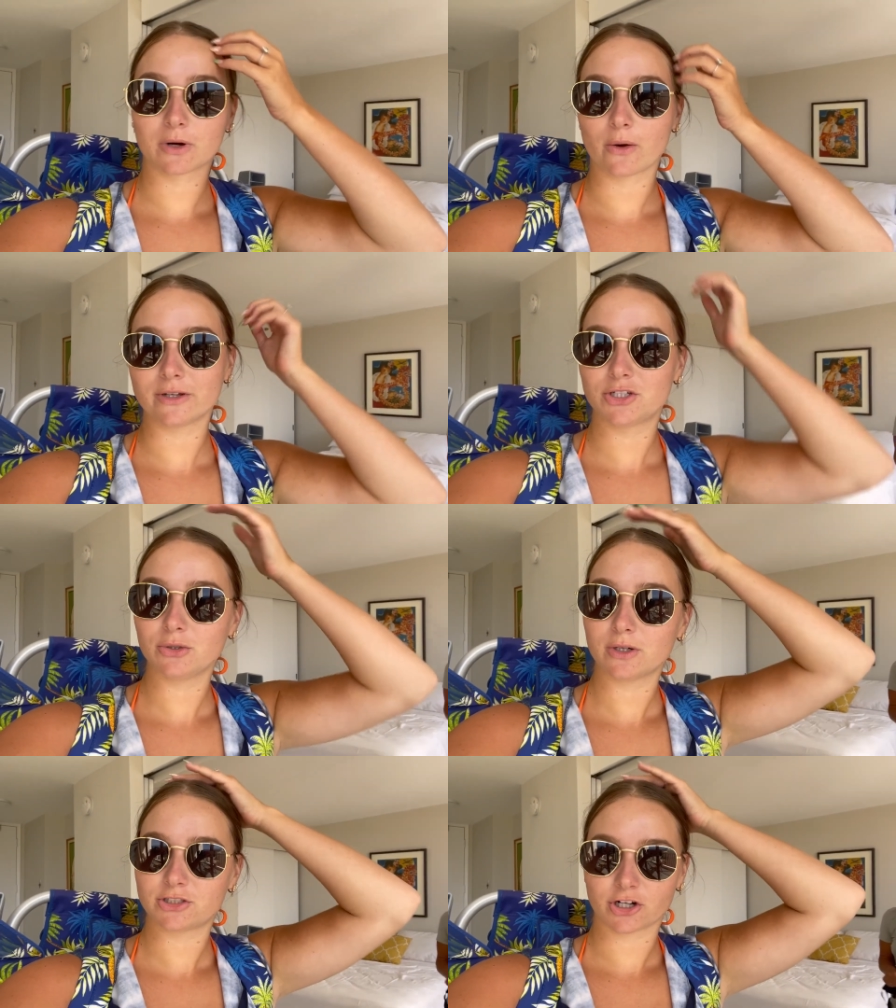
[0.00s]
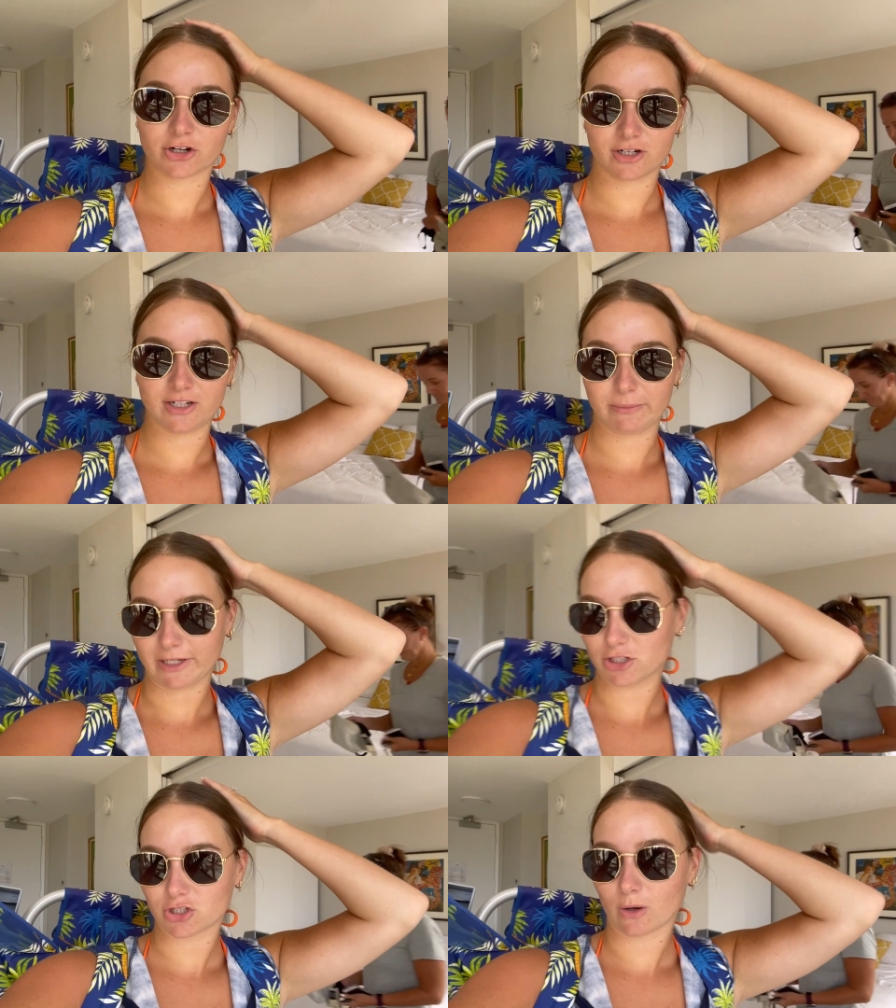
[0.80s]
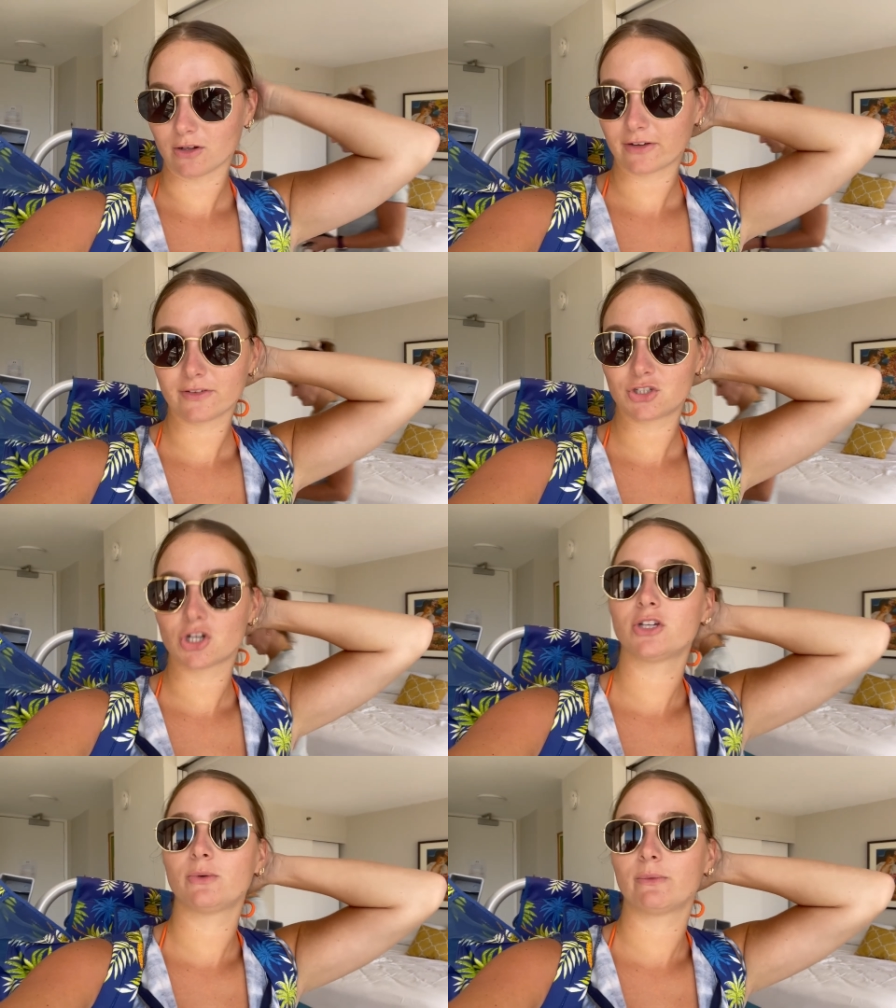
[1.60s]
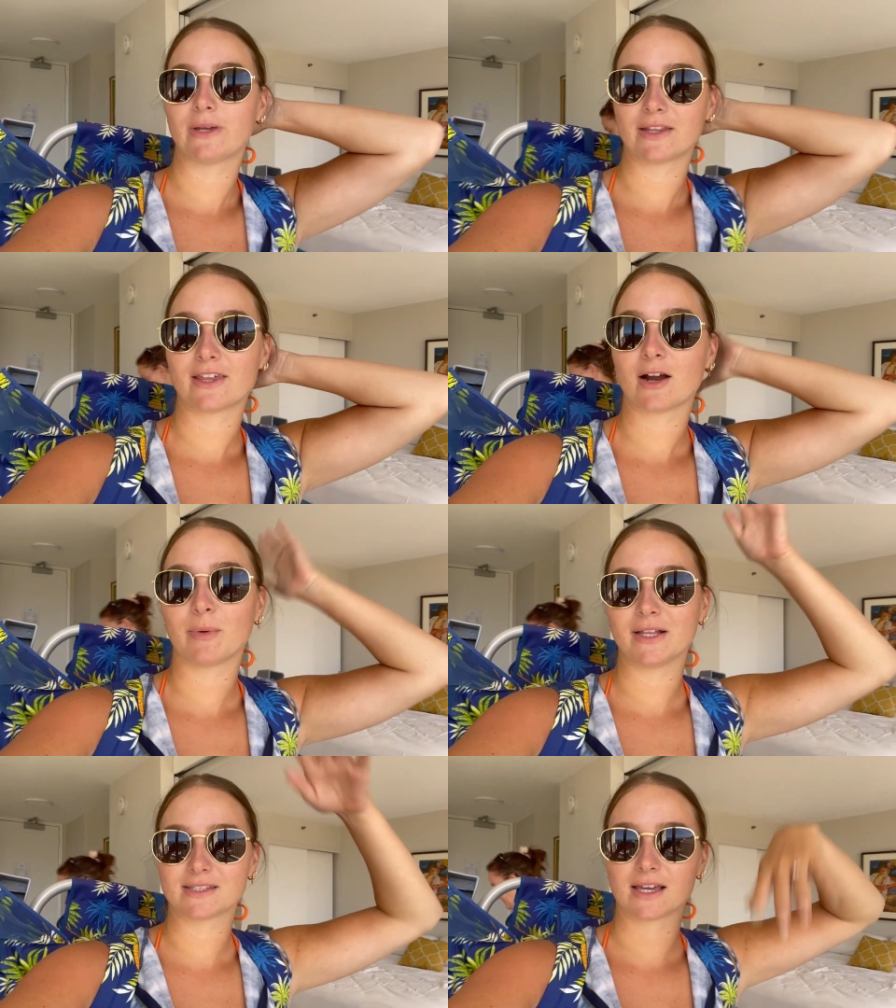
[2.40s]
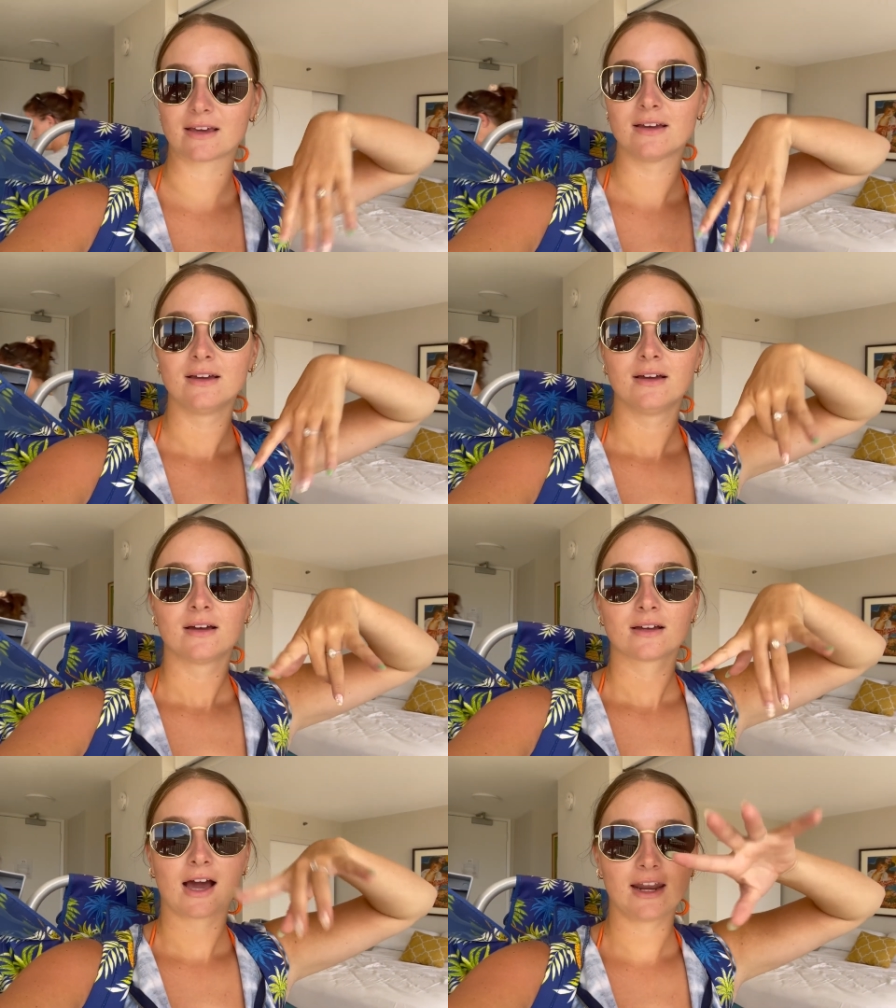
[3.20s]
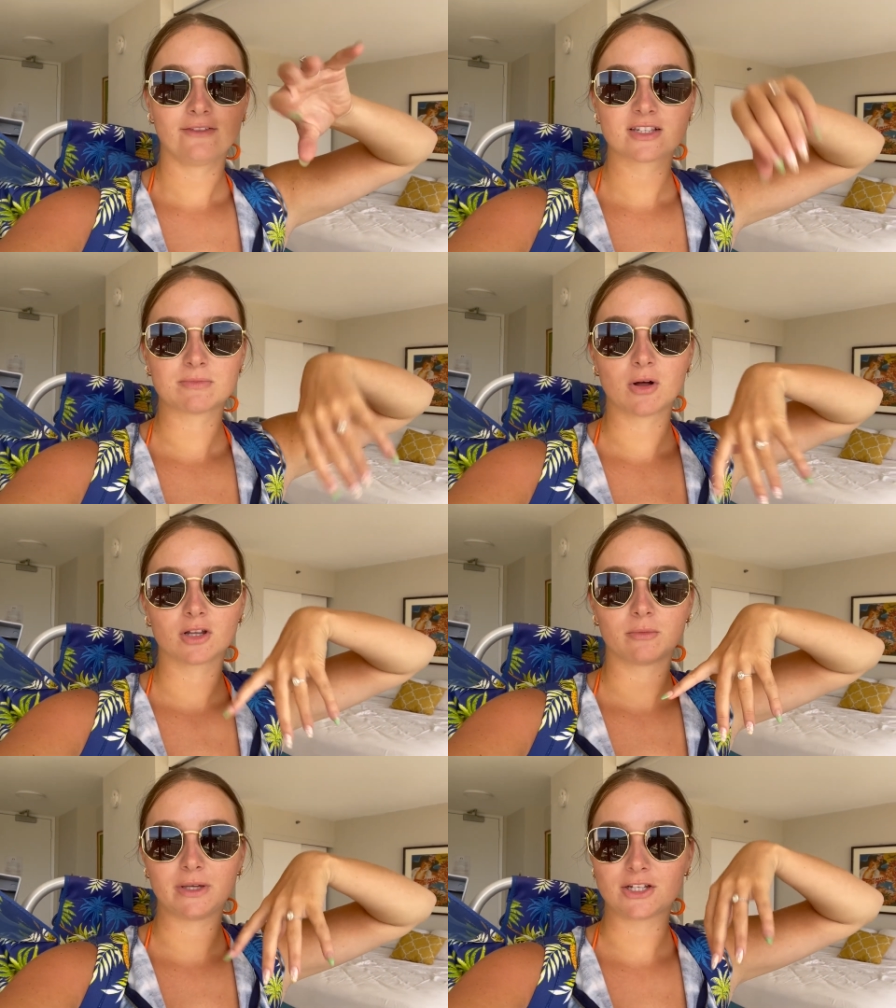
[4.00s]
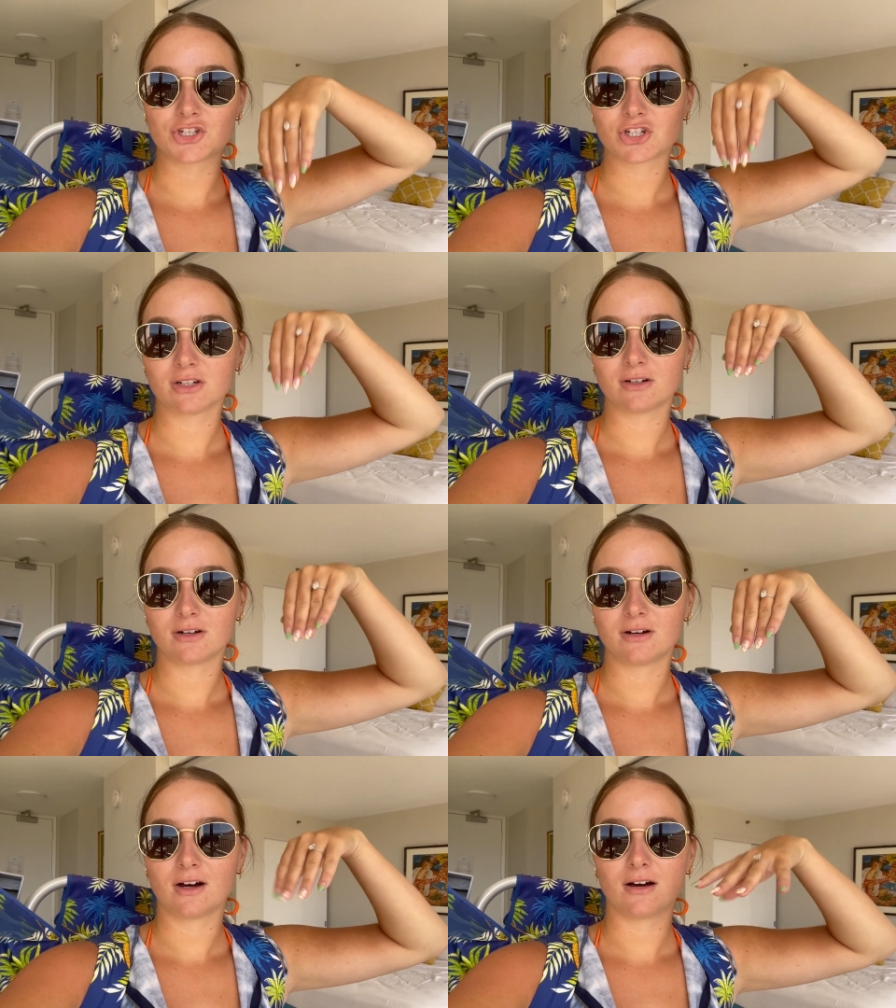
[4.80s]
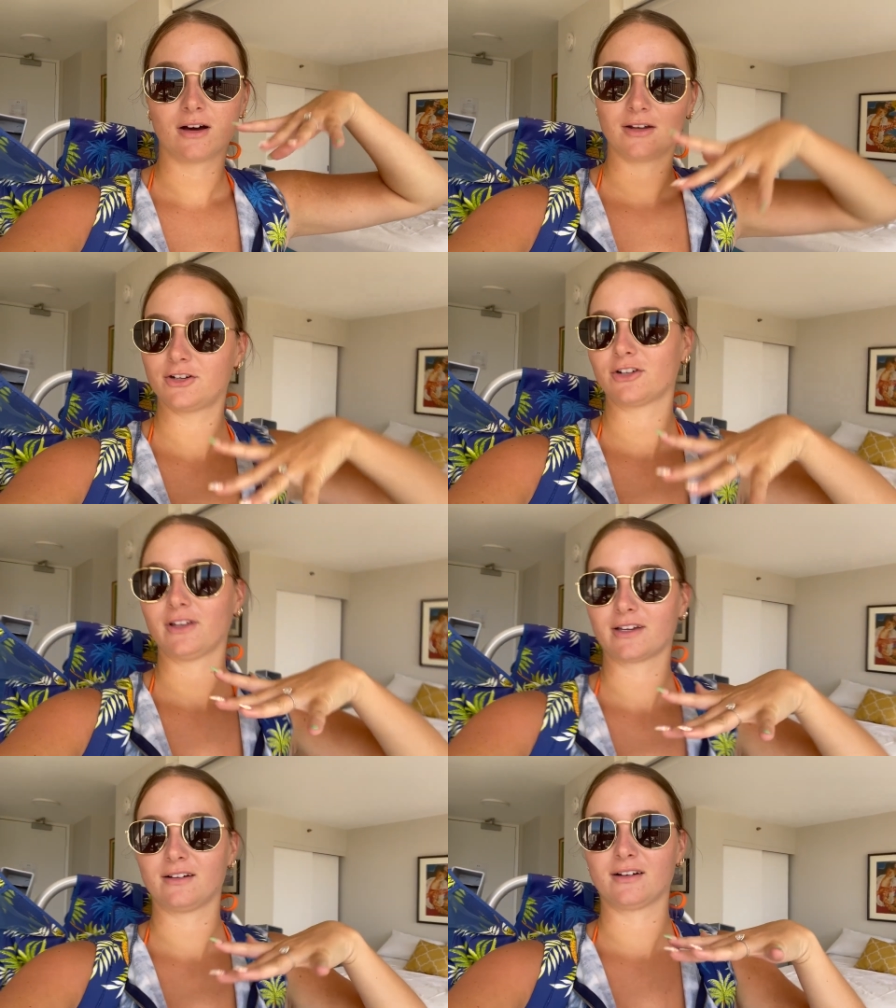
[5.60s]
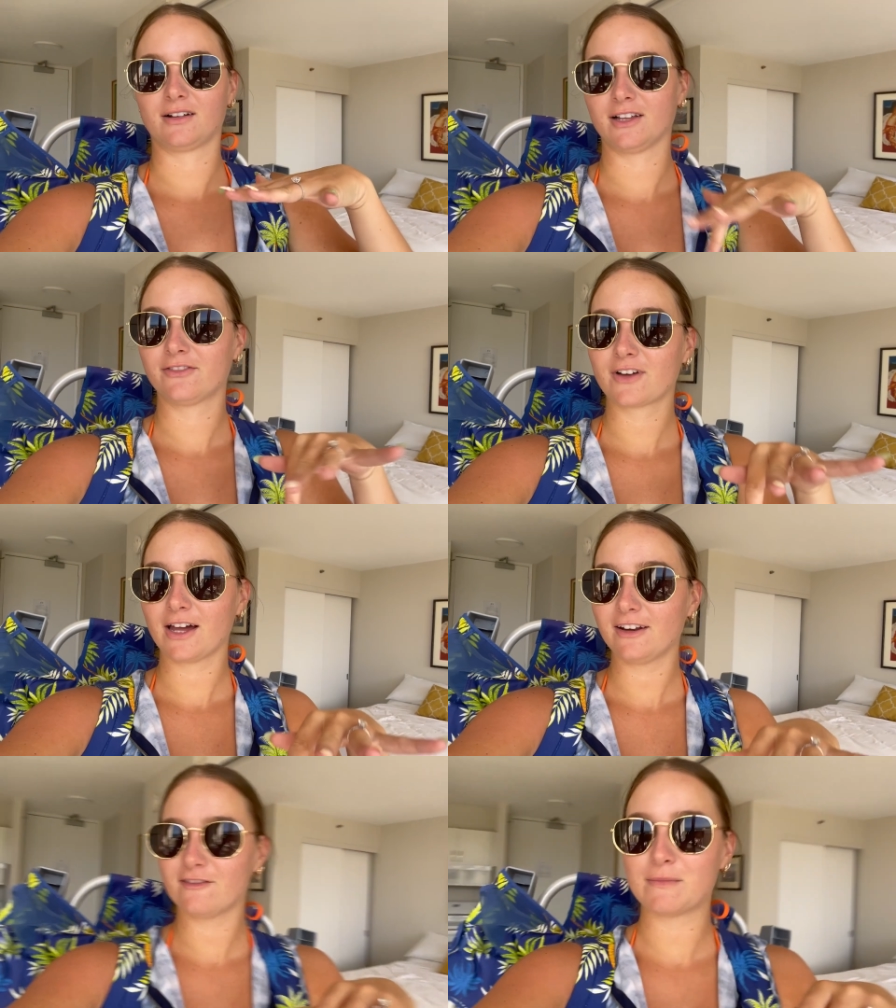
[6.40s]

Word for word: We're going to Eternity Beach, so I'll definitely show you when we get there, but it's like kind of a small little beach under like a cliff kind of.